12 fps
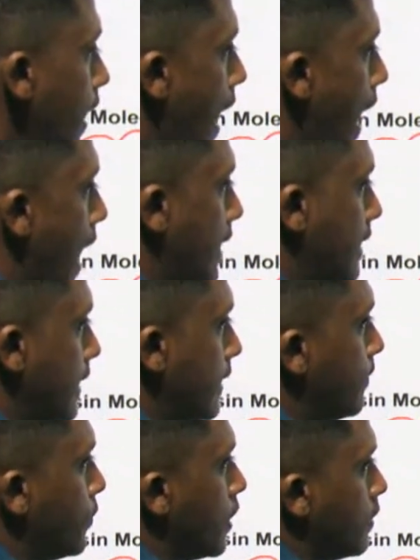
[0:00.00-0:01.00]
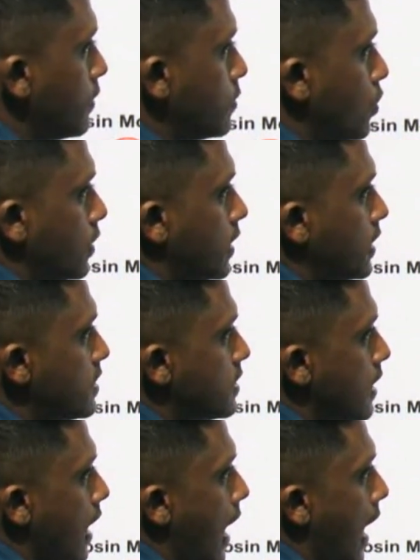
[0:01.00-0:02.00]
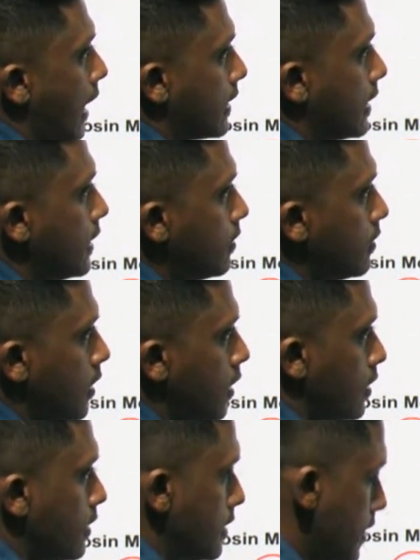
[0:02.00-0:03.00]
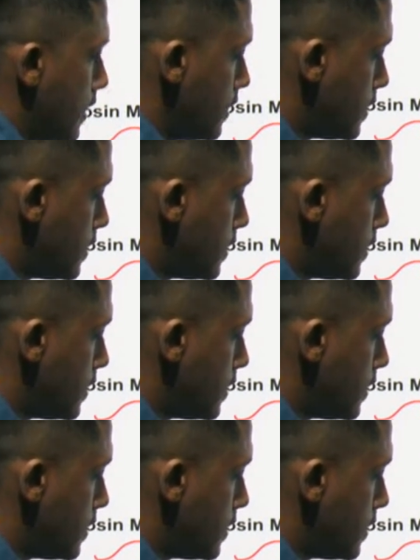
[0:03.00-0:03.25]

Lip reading: actin. So this actin, this is